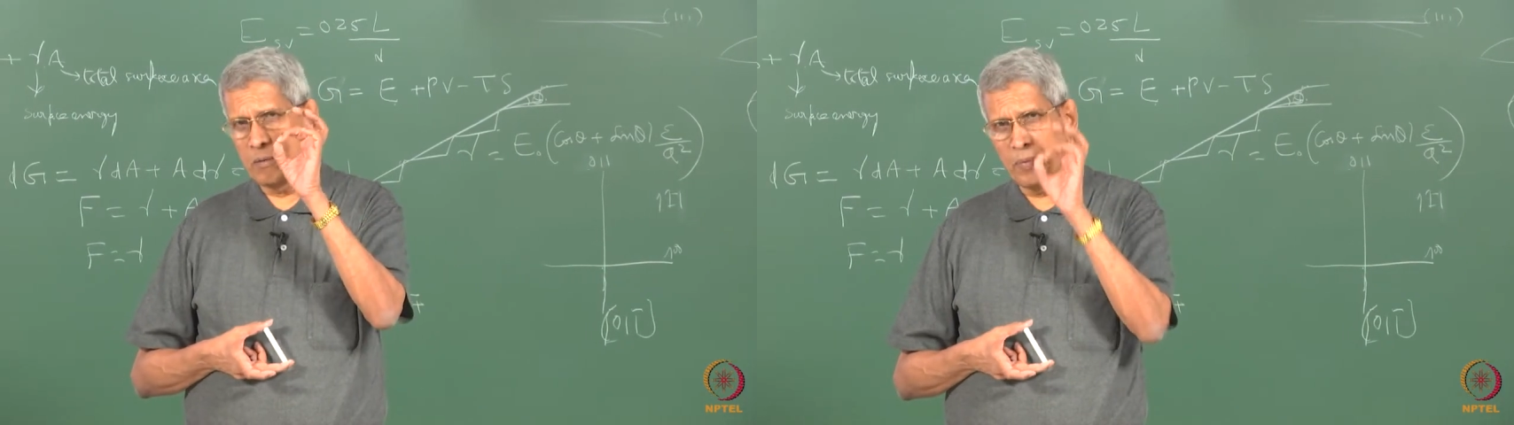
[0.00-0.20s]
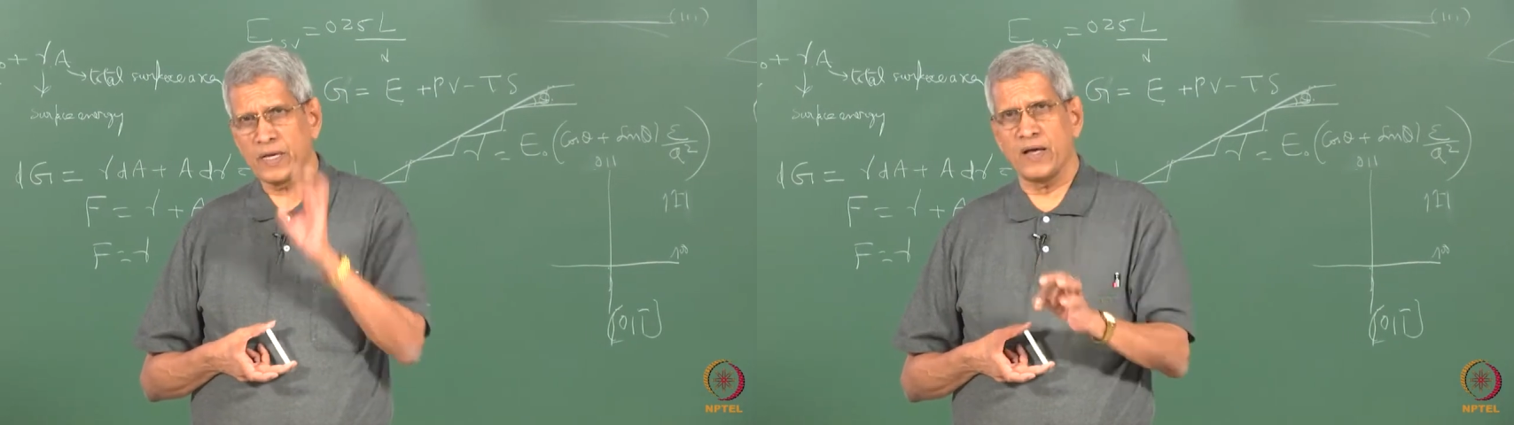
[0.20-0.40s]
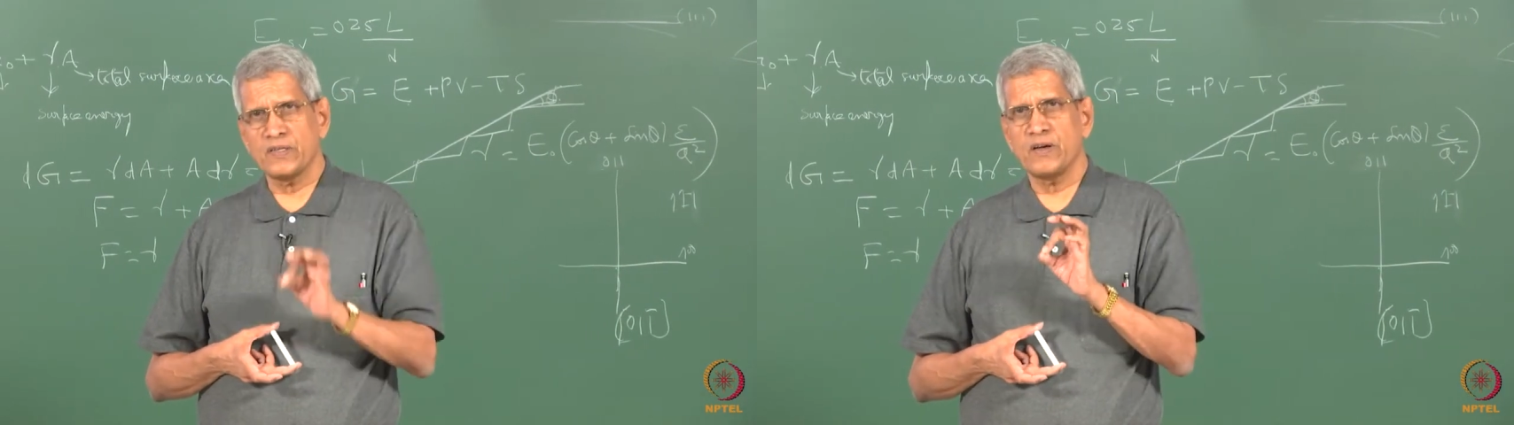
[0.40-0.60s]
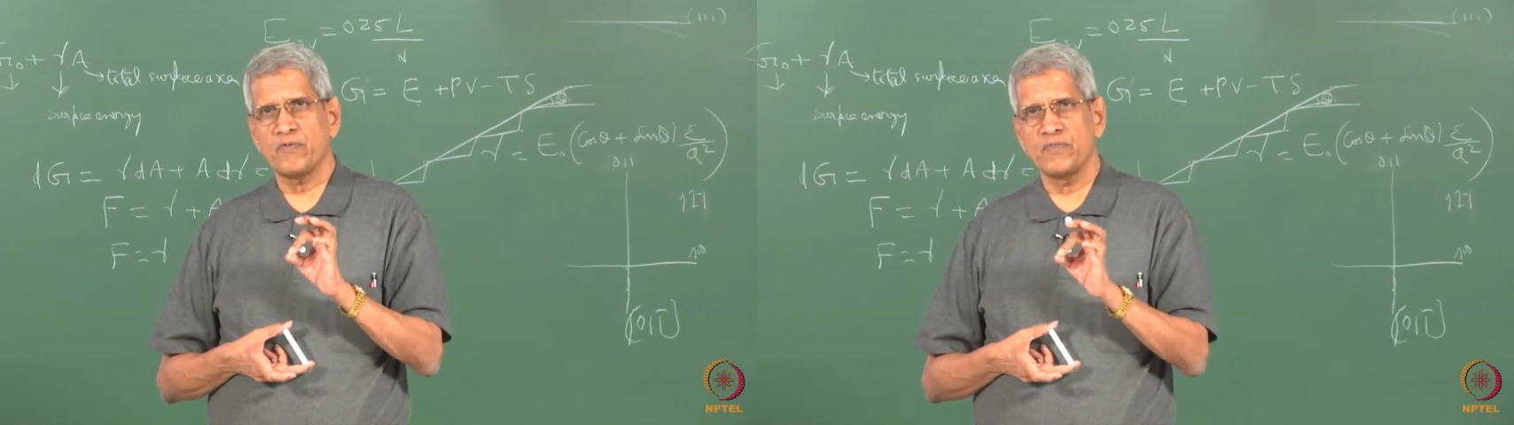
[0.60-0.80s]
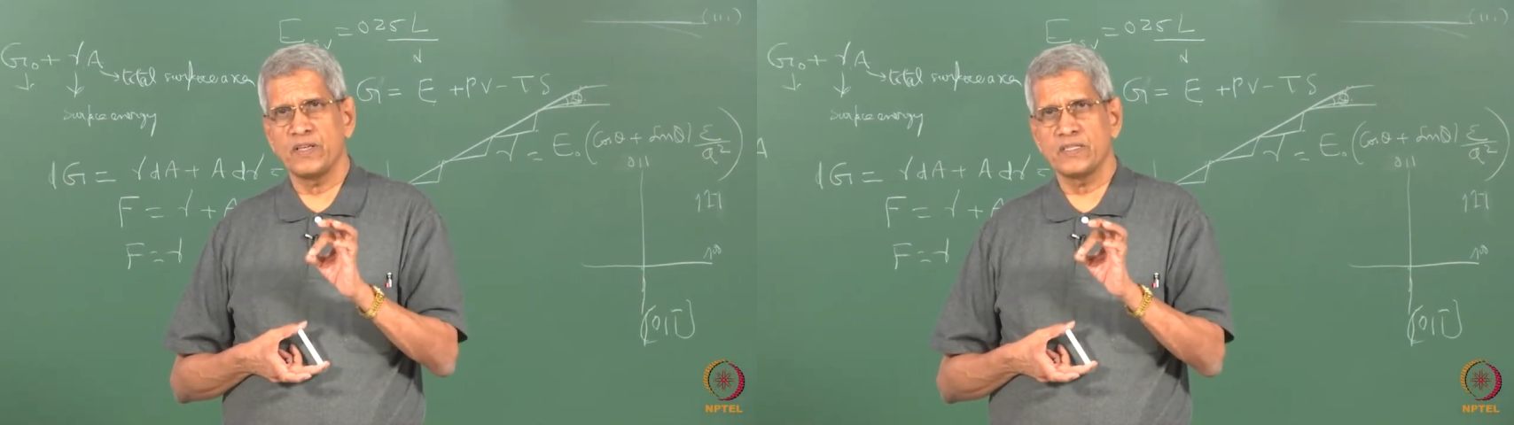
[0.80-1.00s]
Because of
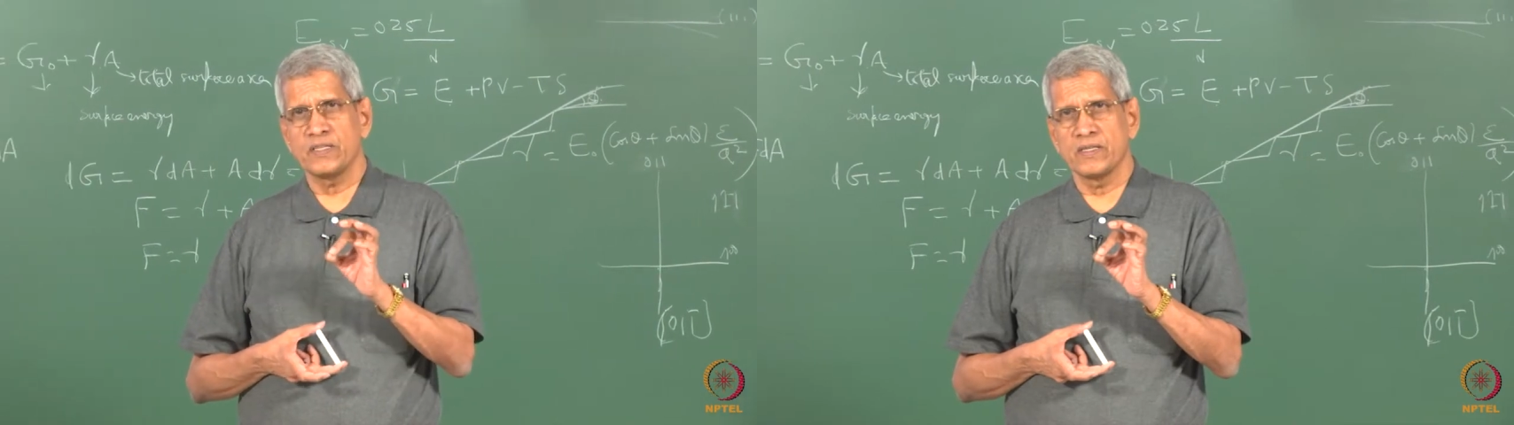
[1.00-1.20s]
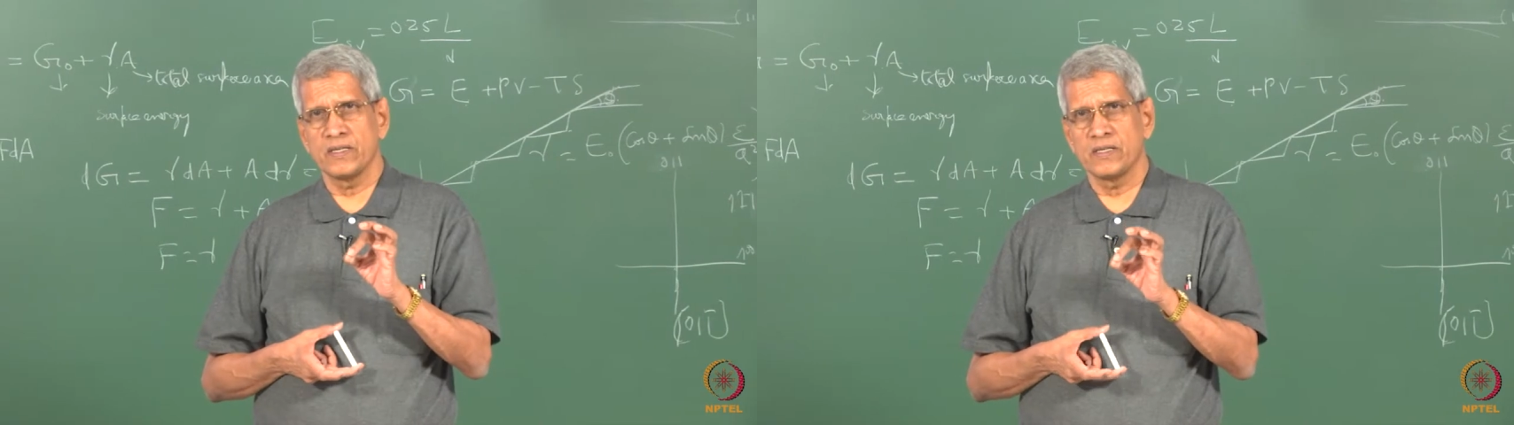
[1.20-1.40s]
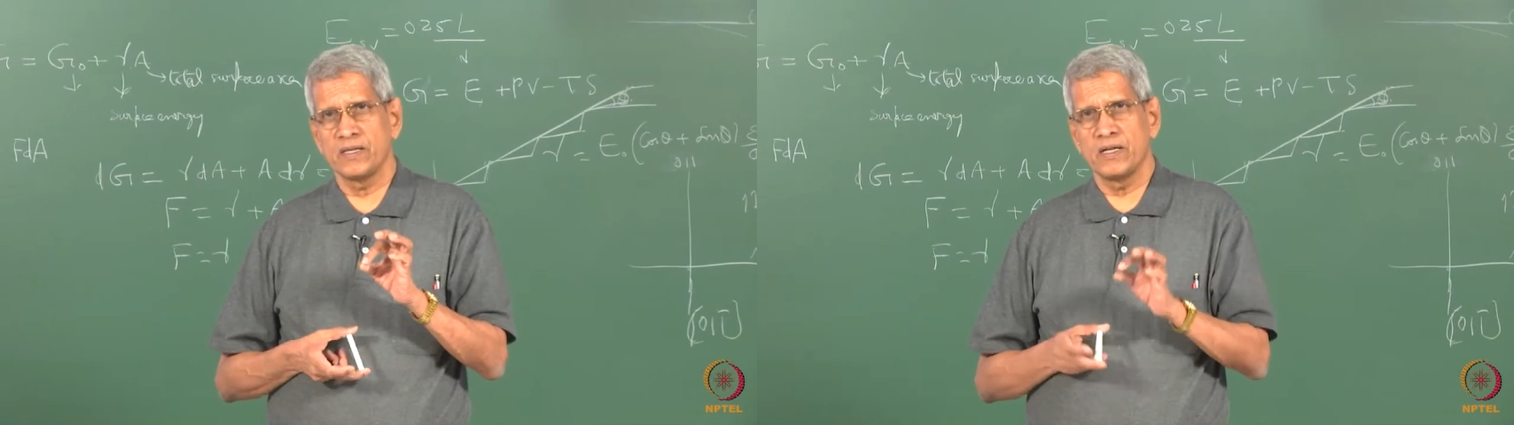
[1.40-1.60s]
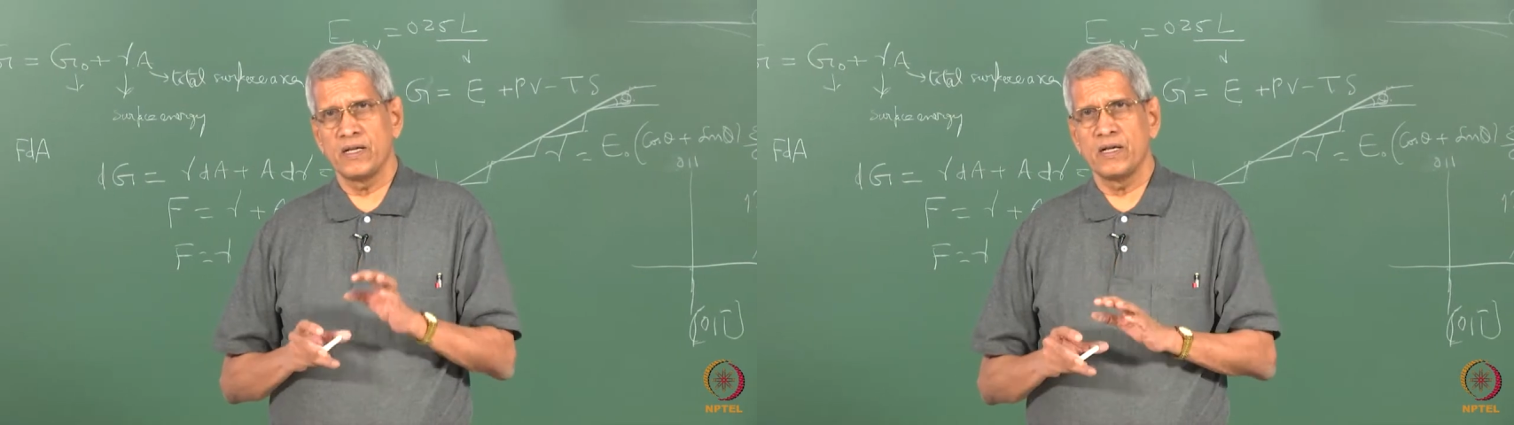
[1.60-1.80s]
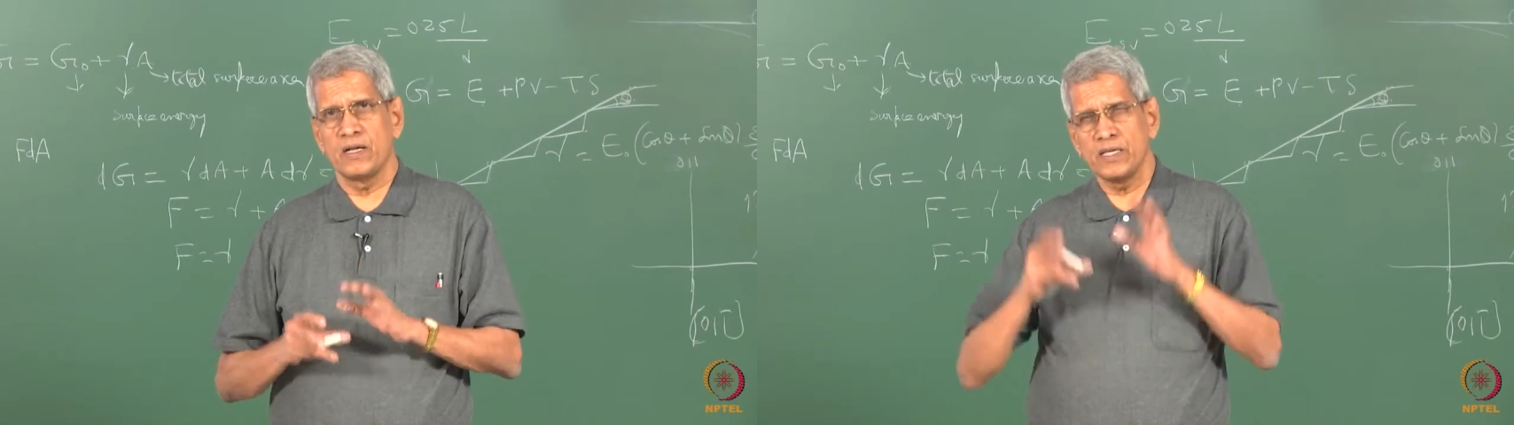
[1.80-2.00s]
this
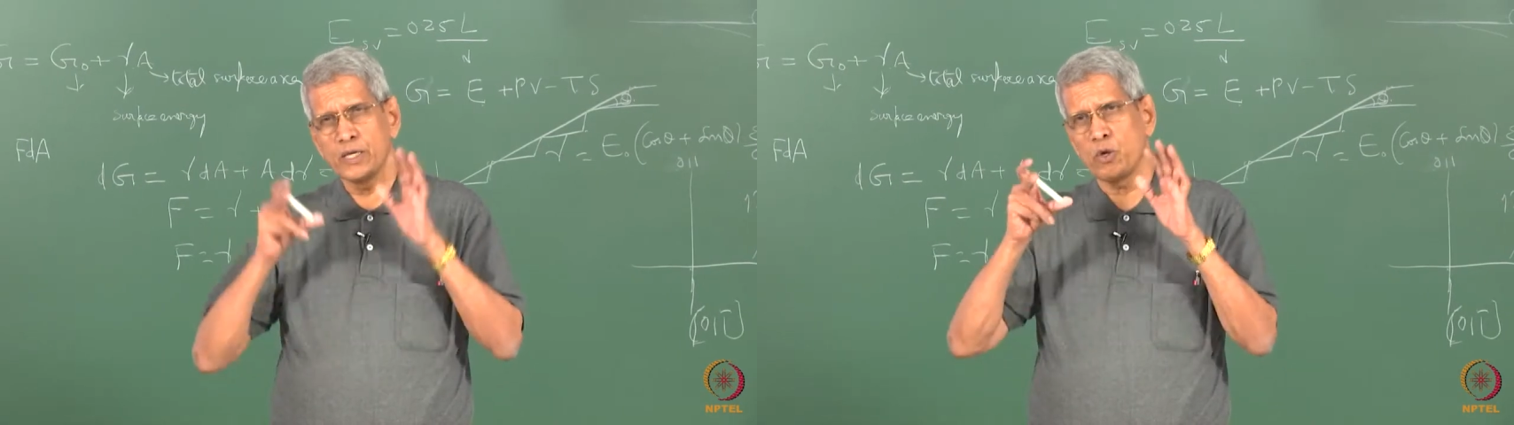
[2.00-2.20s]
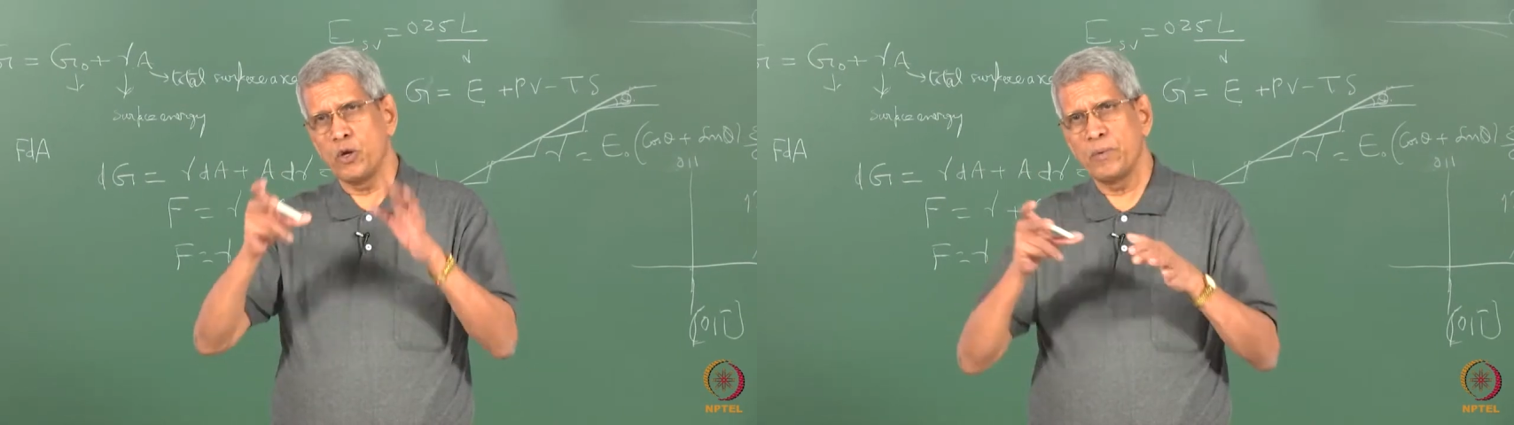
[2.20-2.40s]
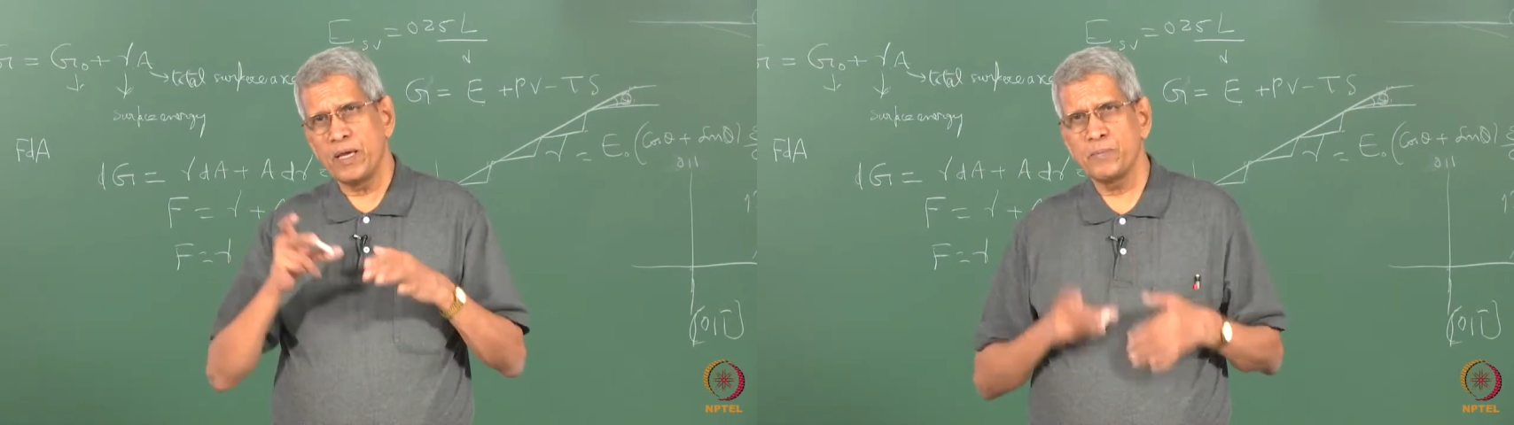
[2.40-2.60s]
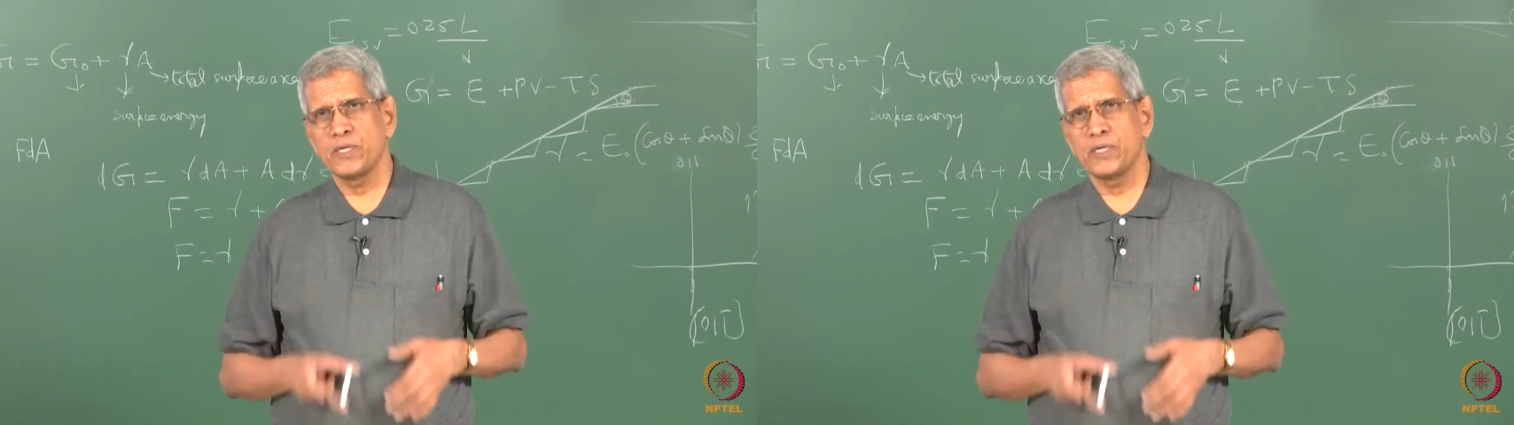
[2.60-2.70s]
equilibrium